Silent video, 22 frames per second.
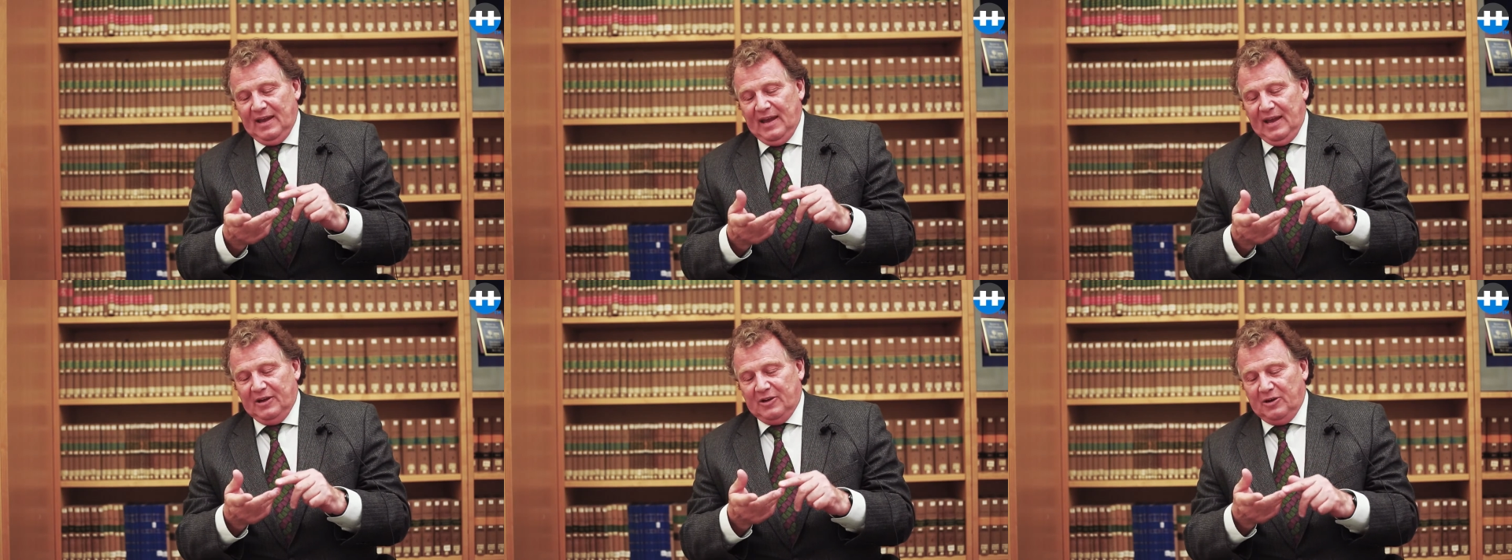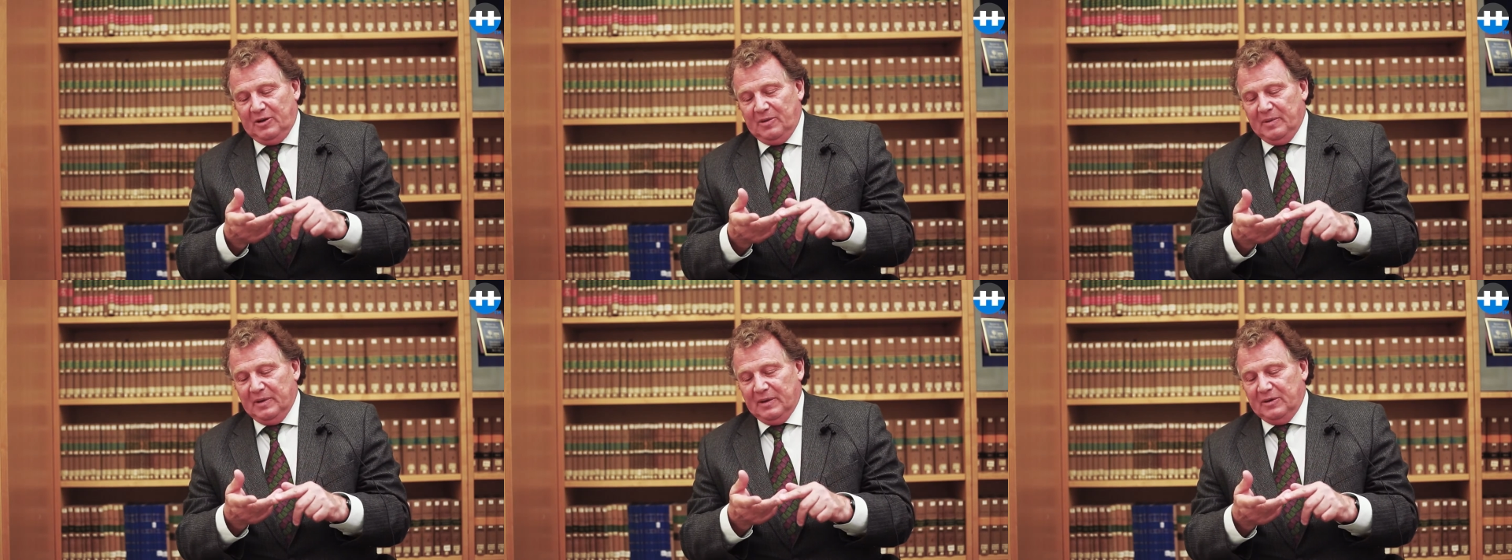
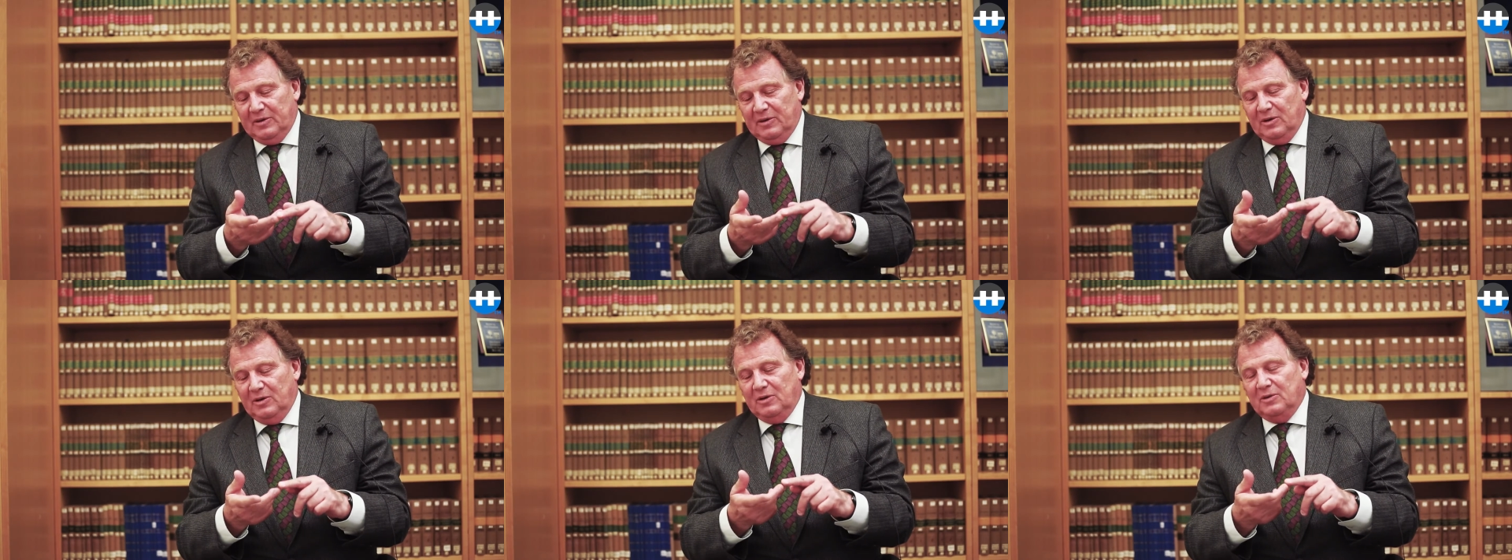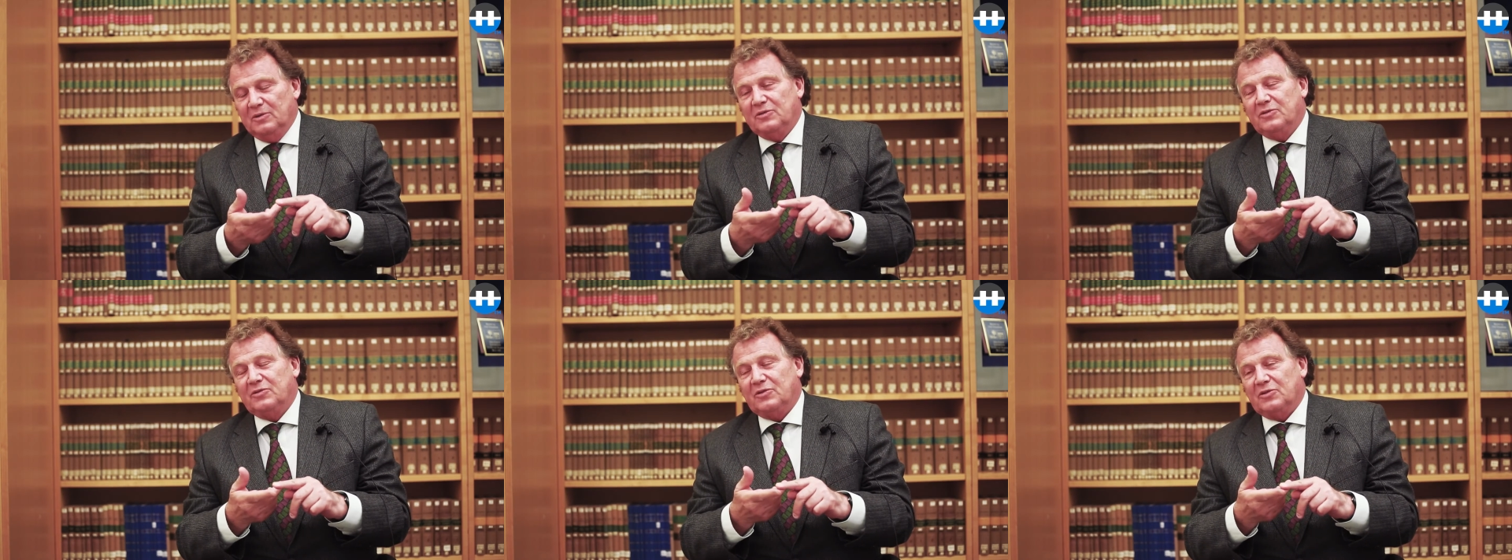economic
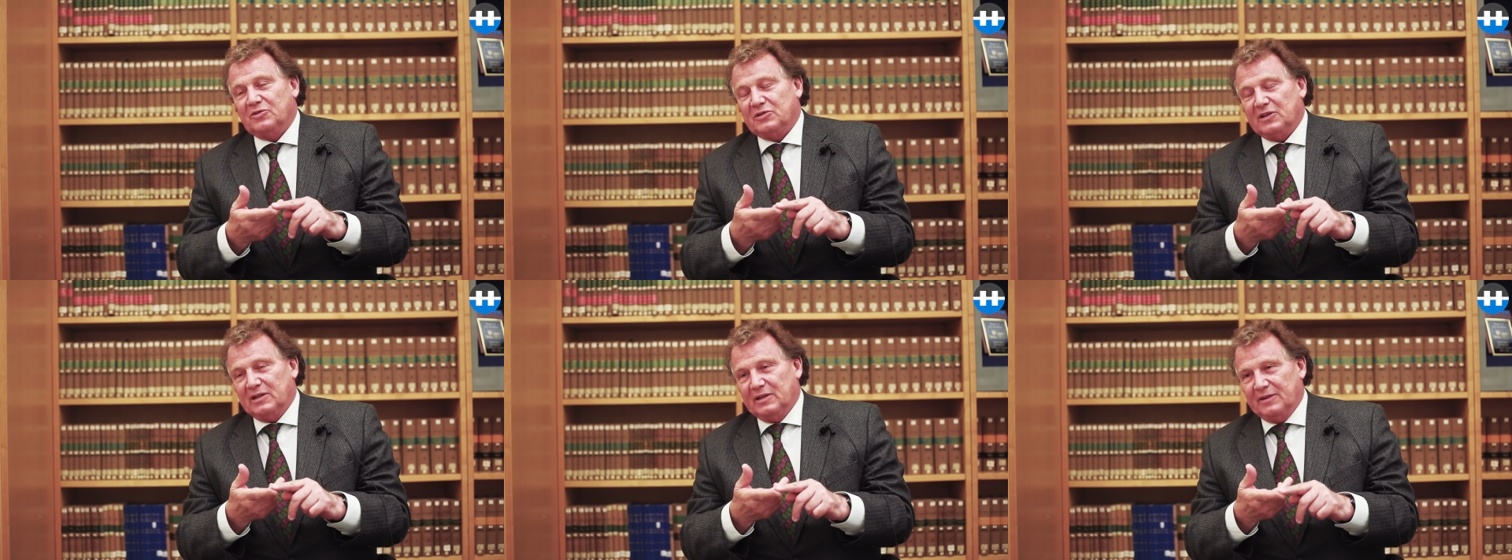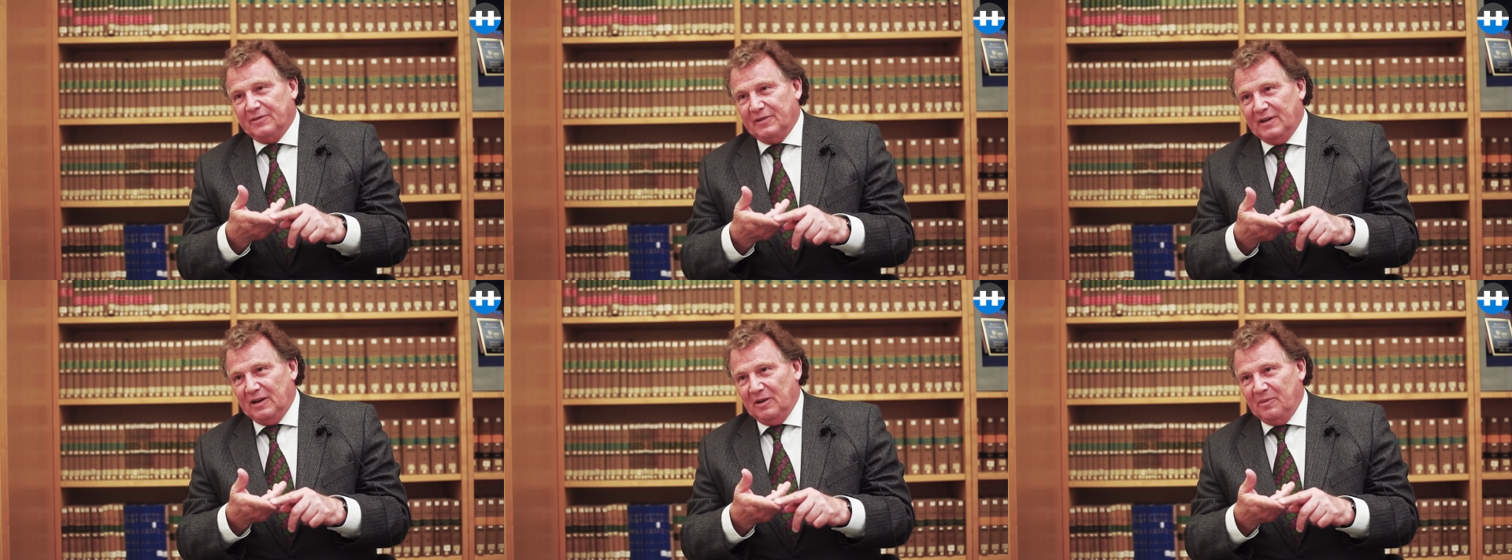growth, social
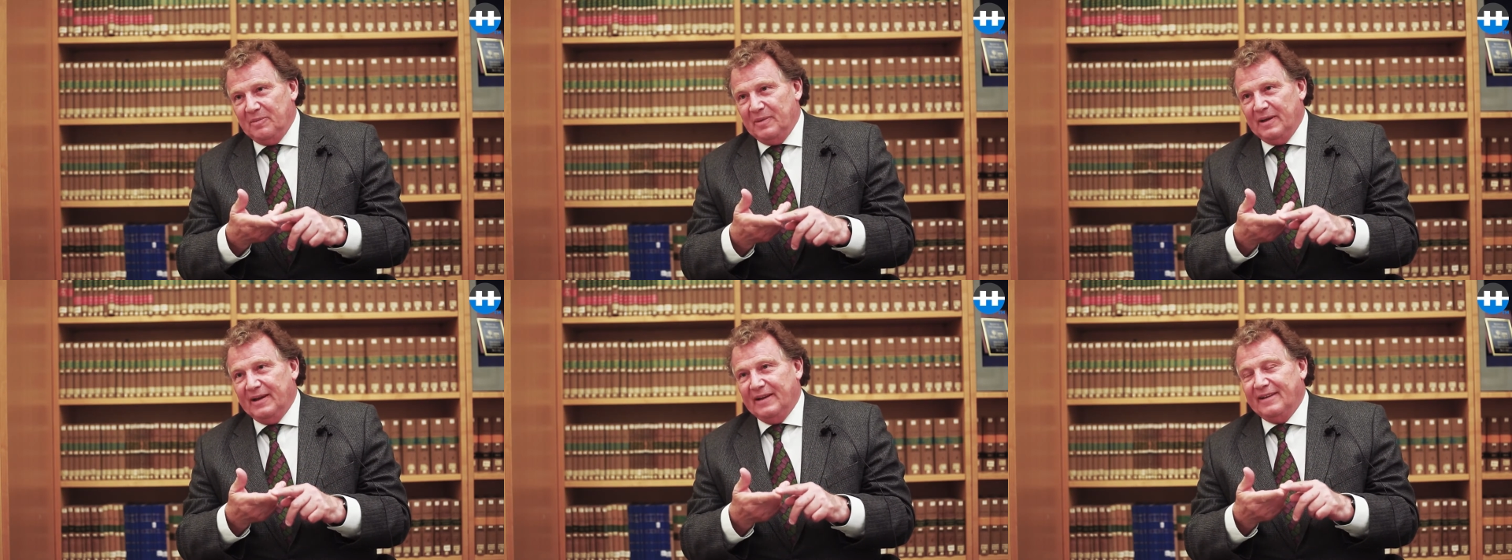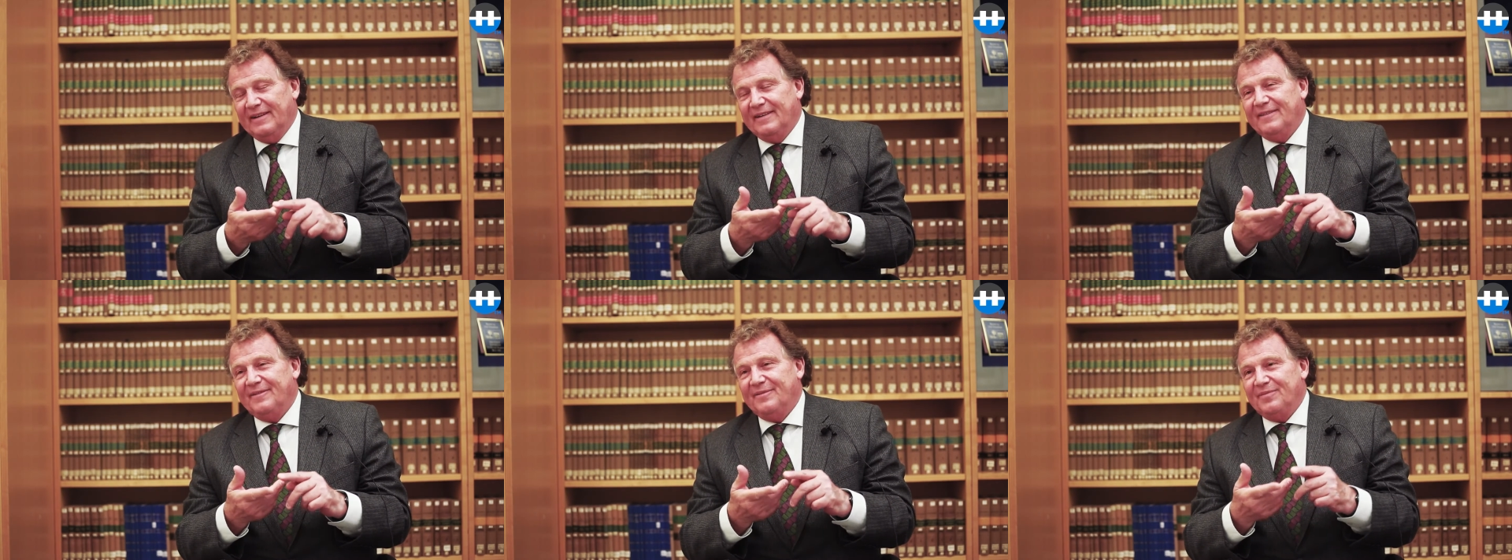
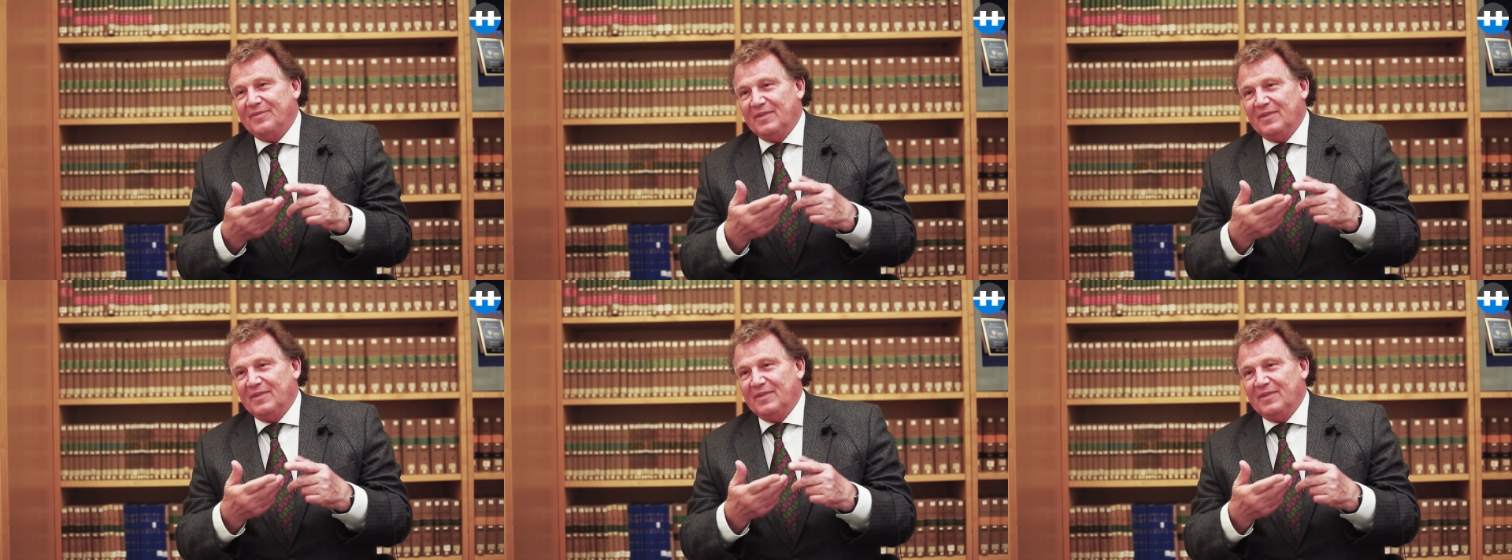development